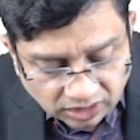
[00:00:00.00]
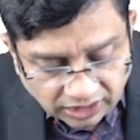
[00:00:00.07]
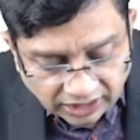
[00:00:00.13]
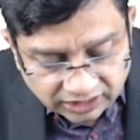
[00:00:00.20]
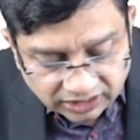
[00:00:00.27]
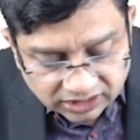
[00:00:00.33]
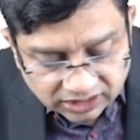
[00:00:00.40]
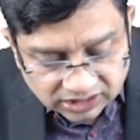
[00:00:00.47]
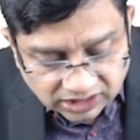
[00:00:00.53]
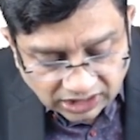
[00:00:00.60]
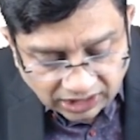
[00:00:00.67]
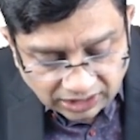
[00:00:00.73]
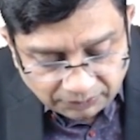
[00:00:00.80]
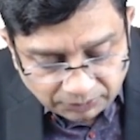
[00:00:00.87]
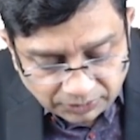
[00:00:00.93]
and this
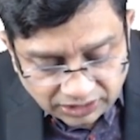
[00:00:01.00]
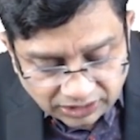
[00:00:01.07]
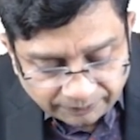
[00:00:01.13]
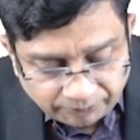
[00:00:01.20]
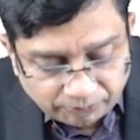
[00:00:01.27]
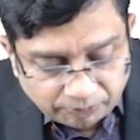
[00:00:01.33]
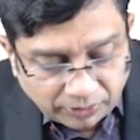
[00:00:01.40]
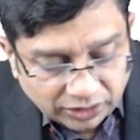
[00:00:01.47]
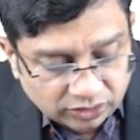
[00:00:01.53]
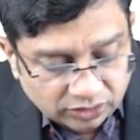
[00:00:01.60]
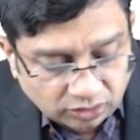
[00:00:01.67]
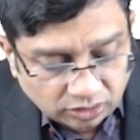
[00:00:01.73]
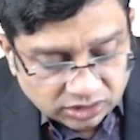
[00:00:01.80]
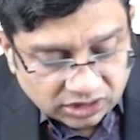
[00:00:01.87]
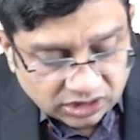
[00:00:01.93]
can be
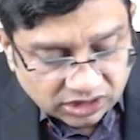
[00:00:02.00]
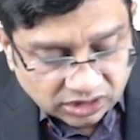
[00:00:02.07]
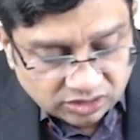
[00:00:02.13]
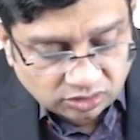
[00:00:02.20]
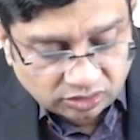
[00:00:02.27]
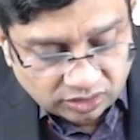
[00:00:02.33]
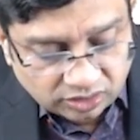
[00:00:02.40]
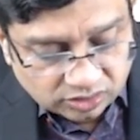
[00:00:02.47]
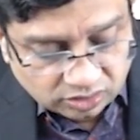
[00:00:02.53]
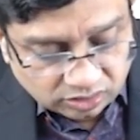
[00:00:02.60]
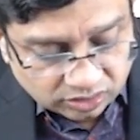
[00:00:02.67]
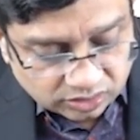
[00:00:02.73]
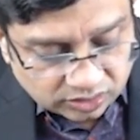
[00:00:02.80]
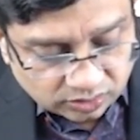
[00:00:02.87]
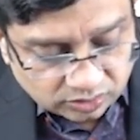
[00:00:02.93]
pathological jaundice
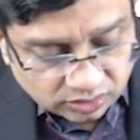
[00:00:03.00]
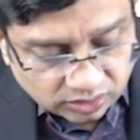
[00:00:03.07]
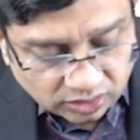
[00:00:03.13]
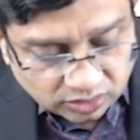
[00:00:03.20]
also.